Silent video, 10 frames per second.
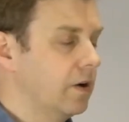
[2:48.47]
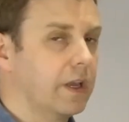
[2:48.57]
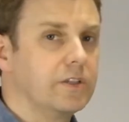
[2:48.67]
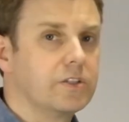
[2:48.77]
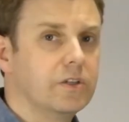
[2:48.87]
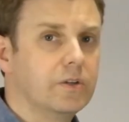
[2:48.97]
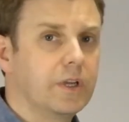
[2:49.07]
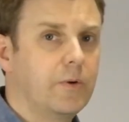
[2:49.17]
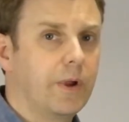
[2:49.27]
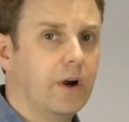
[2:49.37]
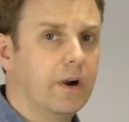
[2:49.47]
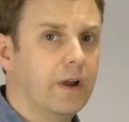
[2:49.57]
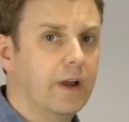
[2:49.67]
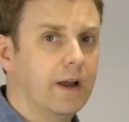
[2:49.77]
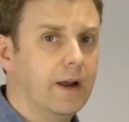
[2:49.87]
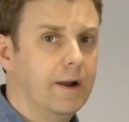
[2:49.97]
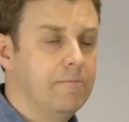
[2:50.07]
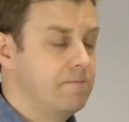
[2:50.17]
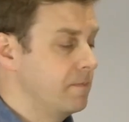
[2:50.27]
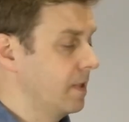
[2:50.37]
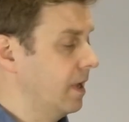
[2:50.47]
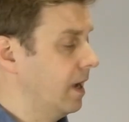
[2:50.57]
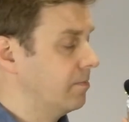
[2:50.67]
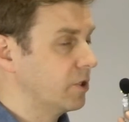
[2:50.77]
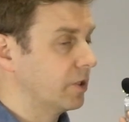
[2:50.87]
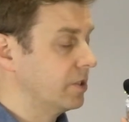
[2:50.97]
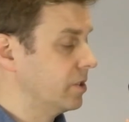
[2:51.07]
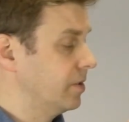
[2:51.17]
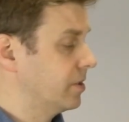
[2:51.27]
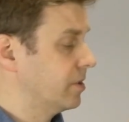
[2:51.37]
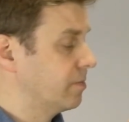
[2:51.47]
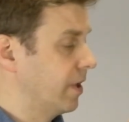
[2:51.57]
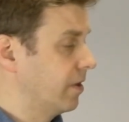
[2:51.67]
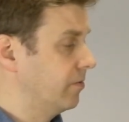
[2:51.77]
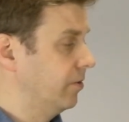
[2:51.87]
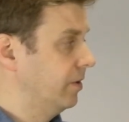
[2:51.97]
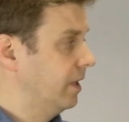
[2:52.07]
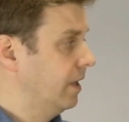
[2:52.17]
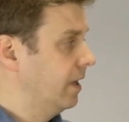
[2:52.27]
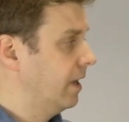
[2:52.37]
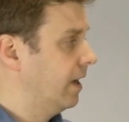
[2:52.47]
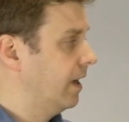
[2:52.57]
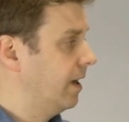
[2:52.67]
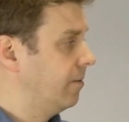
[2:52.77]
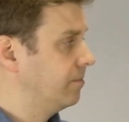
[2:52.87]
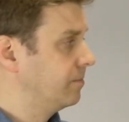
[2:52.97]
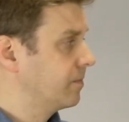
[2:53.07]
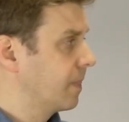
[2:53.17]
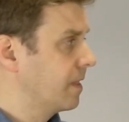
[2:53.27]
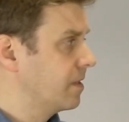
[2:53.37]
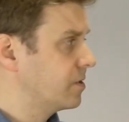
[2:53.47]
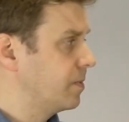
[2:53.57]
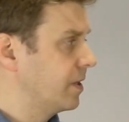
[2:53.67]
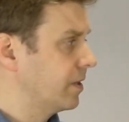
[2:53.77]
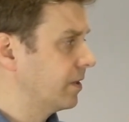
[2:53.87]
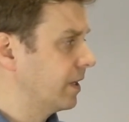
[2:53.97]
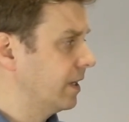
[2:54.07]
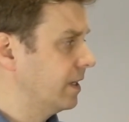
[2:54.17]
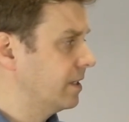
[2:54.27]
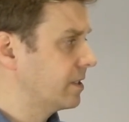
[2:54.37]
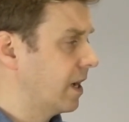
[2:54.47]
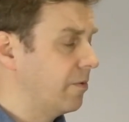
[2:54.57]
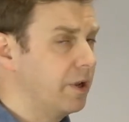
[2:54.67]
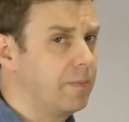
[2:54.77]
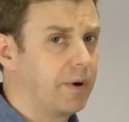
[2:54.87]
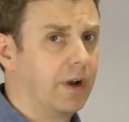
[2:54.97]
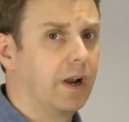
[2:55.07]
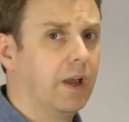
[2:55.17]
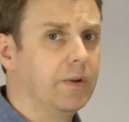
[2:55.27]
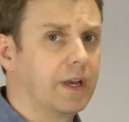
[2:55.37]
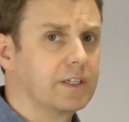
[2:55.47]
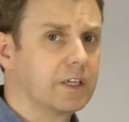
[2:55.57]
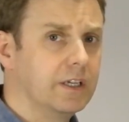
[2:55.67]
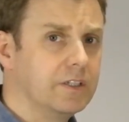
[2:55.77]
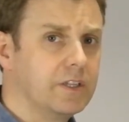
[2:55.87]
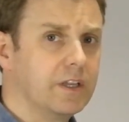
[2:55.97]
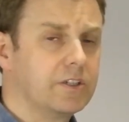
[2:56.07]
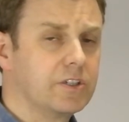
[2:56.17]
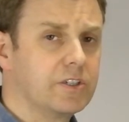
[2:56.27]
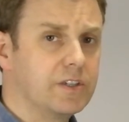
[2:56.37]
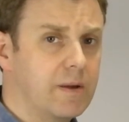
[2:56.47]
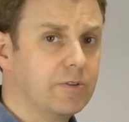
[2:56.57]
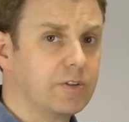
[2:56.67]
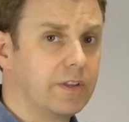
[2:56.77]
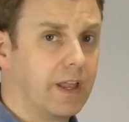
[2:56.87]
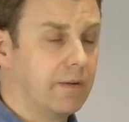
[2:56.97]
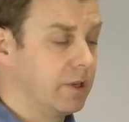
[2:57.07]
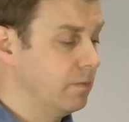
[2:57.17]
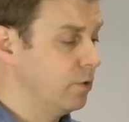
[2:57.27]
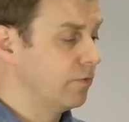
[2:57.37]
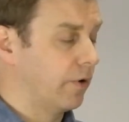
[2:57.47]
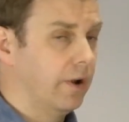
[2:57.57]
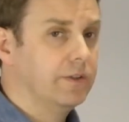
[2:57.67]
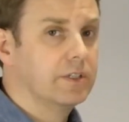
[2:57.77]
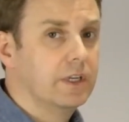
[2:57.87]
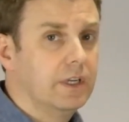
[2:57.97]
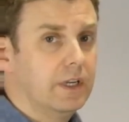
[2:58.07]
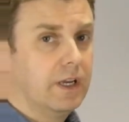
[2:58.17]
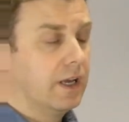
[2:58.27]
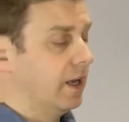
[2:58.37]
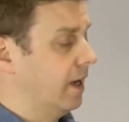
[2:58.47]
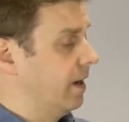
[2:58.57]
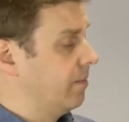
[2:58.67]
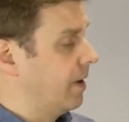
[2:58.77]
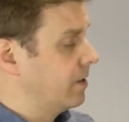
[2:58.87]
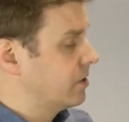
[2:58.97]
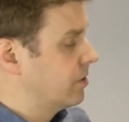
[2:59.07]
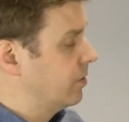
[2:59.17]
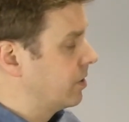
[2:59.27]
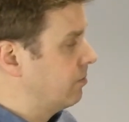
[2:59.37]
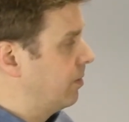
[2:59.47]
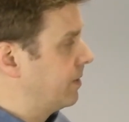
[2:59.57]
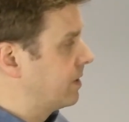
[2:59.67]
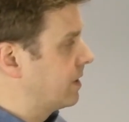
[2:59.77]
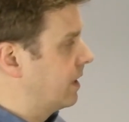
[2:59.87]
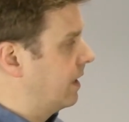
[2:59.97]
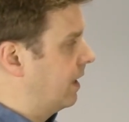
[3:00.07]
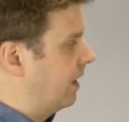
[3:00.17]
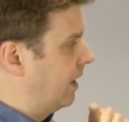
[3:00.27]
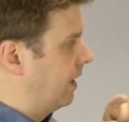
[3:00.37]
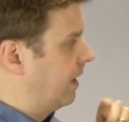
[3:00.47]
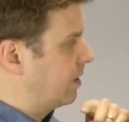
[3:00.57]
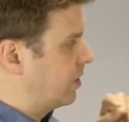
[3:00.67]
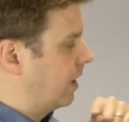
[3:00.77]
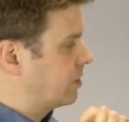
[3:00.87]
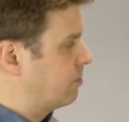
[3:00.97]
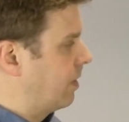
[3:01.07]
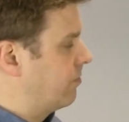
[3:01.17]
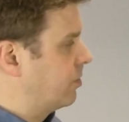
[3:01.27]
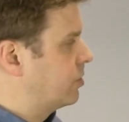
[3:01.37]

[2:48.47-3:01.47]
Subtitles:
Okay, so here we are. I'm talking to you into this microphone. This speaker is really pretty loud actually, and just to demonstrate that, I'm going to move around. So at the moment, my